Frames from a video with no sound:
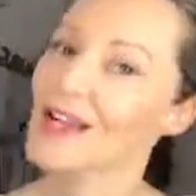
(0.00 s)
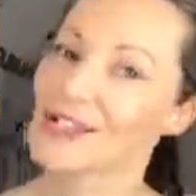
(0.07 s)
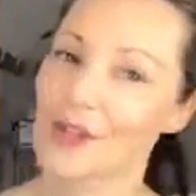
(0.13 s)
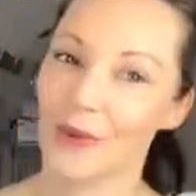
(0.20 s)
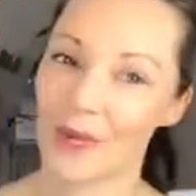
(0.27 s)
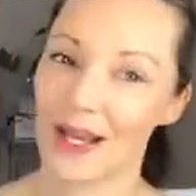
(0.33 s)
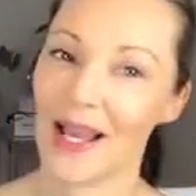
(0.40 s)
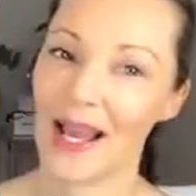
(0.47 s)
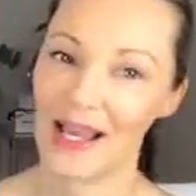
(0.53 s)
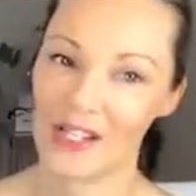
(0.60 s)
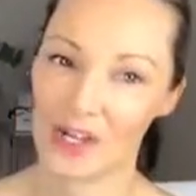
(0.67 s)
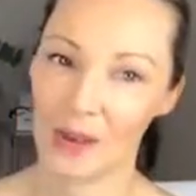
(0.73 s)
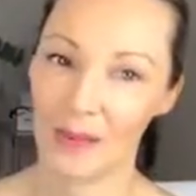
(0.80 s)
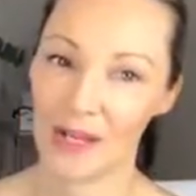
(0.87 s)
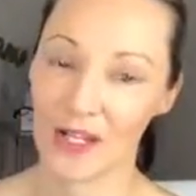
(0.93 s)
So we're going to
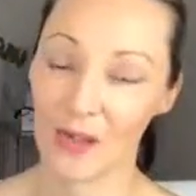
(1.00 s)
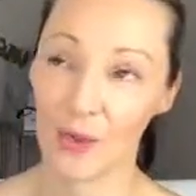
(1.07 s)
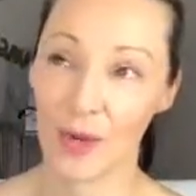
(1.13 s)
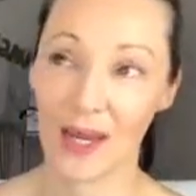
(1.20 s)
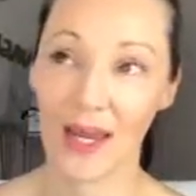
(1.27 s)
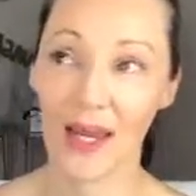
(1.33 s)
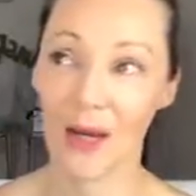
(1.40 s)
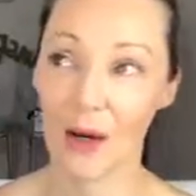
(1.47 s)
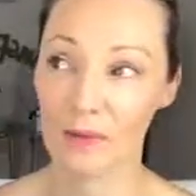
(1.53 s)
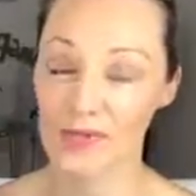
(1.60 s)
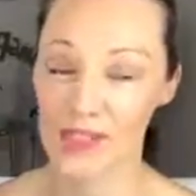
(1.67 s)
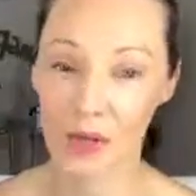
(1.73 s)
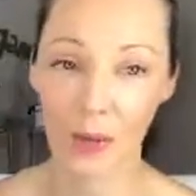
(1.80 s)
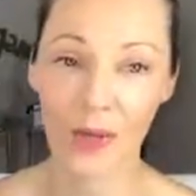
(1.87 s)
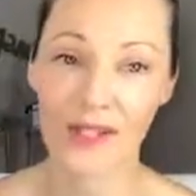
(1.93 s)
catch up next week. And I'm
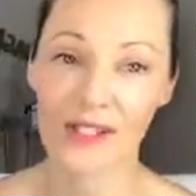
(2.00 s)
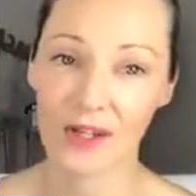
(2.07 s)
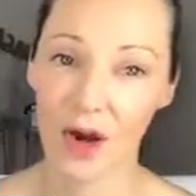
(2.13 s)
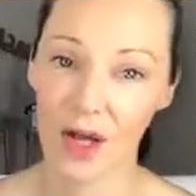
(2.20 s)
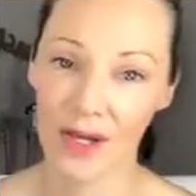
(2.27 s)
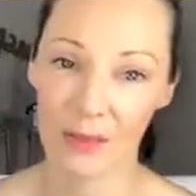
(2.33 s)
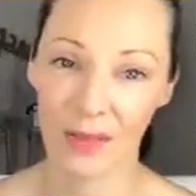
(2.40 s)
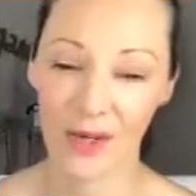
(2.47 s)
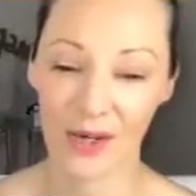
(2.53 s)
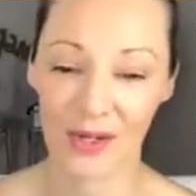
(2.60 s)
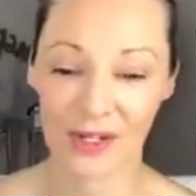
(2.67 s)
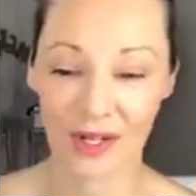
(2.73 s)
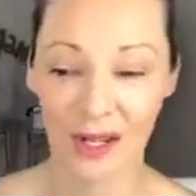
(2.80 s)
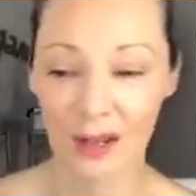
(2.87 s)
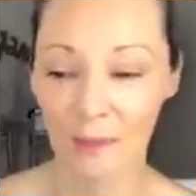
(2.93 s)
so excited
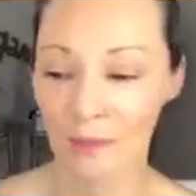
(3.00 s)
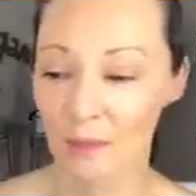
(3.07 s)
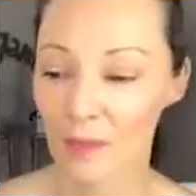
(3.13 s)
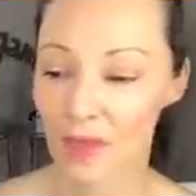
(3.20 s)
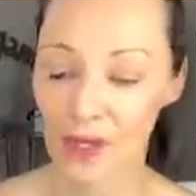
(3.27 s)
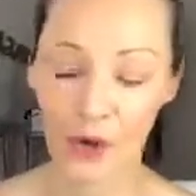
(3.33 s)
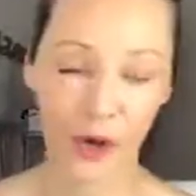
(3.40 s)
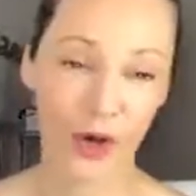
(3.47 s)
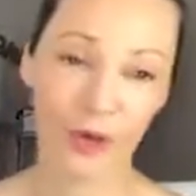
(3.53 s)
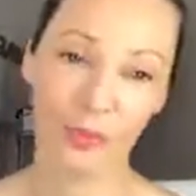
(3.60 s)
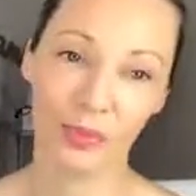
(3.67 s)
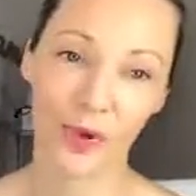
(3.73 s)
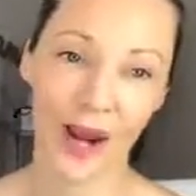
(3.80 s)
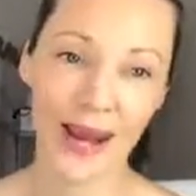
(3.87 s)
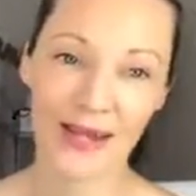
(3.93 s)
because, you know, her
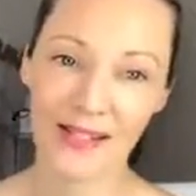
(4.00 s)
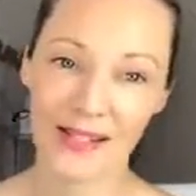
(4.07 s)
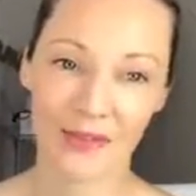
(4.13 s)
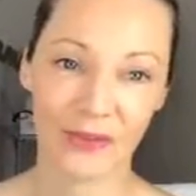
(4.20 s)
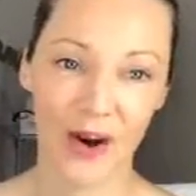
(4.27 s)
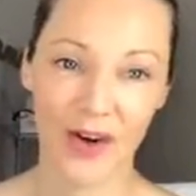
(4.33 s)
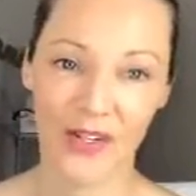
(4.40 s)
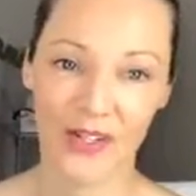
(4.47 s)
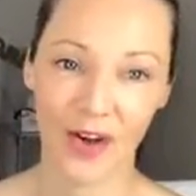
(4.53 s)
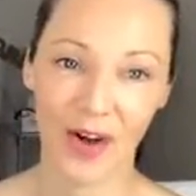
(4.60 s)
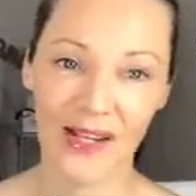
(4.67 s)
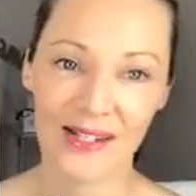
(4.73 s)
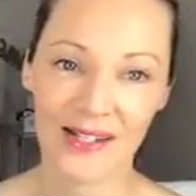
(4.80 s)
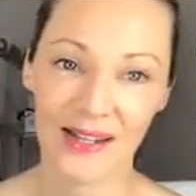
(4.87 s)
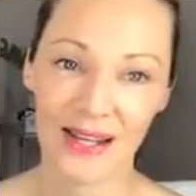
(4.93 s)
brand, as far as
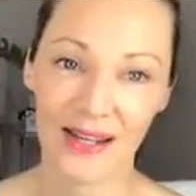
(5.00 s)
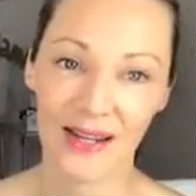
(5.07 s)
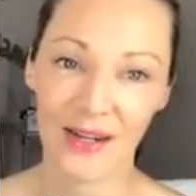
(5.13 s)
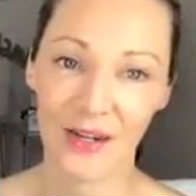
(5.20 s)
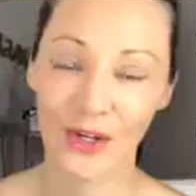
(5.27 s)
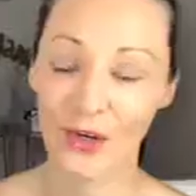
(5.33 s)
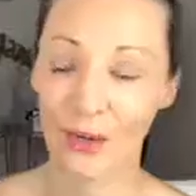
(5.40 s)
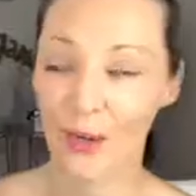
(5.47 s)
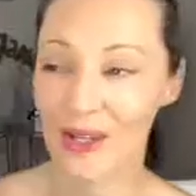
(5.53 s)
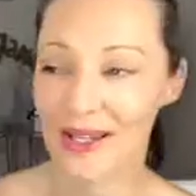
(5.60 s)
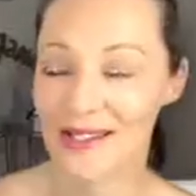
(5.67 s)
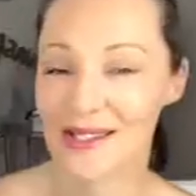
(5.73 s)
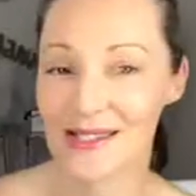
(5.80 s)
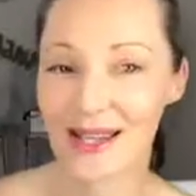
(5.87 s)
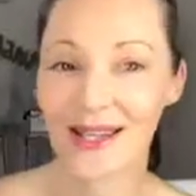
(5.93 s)
I see, you know, we
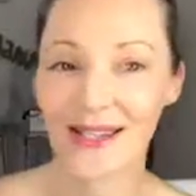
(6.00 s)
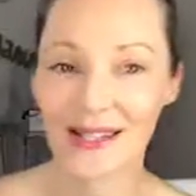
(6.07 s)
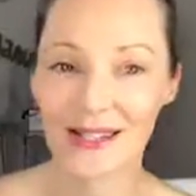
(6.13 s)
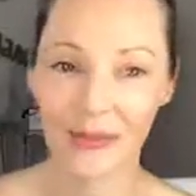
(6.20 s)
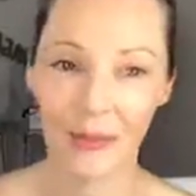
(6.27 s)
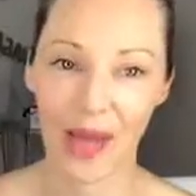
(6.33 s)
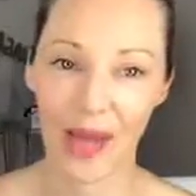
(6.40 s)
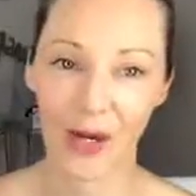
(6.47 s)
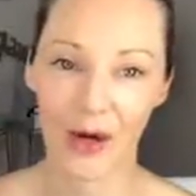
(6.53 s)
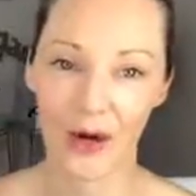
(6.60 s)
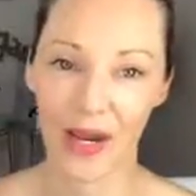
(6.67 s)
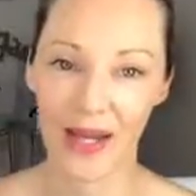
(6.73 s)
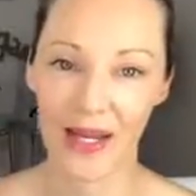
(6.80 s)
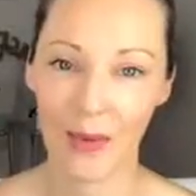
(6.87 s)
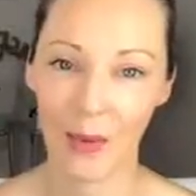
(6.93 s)
can see this about her
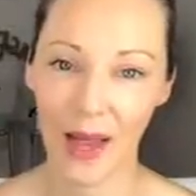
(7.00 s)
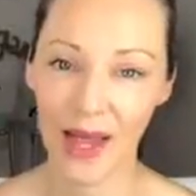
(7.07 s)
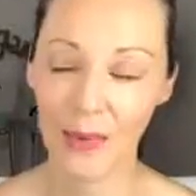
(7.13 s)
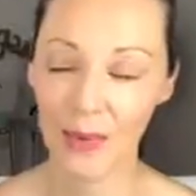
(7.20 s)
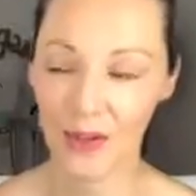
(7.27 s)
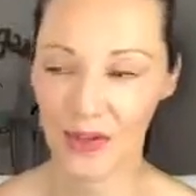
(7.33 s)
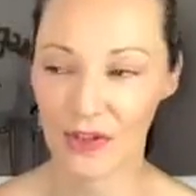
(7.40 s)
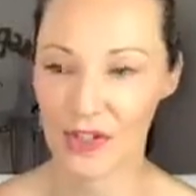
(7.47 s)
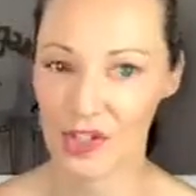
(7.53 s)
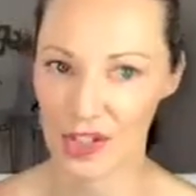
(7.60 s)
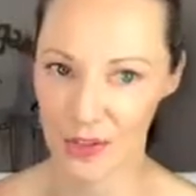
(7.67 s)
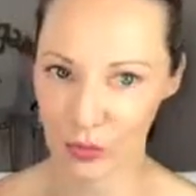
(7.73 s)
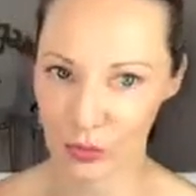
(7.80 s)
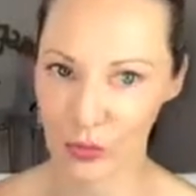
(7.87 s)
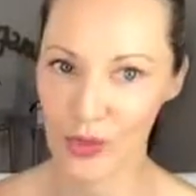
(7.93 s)
anyway, but I think
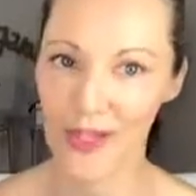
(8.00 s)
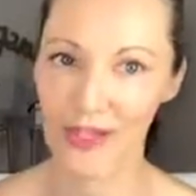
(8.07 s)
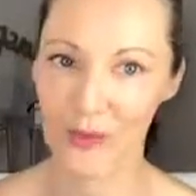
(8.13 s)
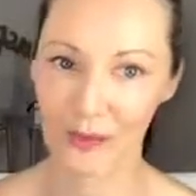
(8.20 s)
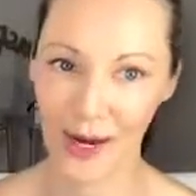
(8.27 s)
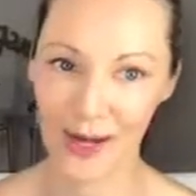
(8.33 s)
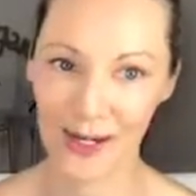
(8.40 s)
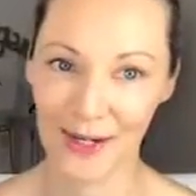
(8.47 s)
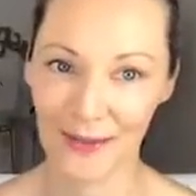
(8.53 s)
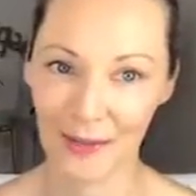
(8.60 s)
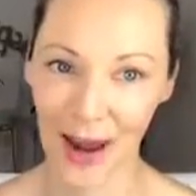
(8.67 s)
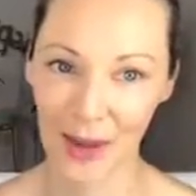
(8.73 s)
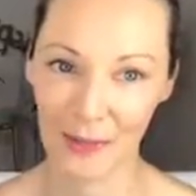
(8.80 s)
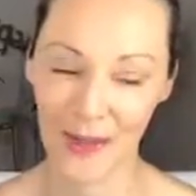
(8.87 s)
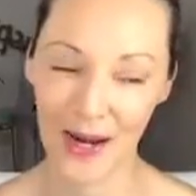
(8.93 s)
she's really ready to
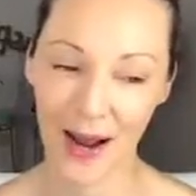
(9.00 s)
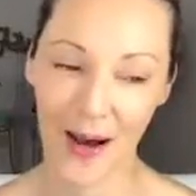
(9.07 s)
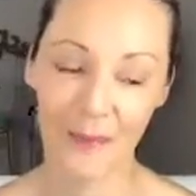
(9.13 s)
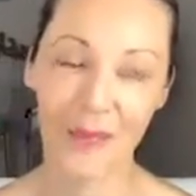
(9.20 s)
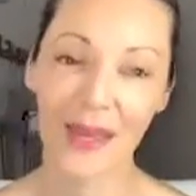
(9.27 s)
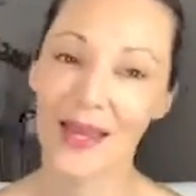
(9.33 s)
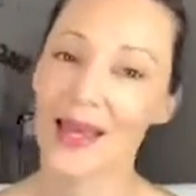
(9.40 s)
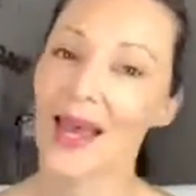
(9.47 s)
ramp it up.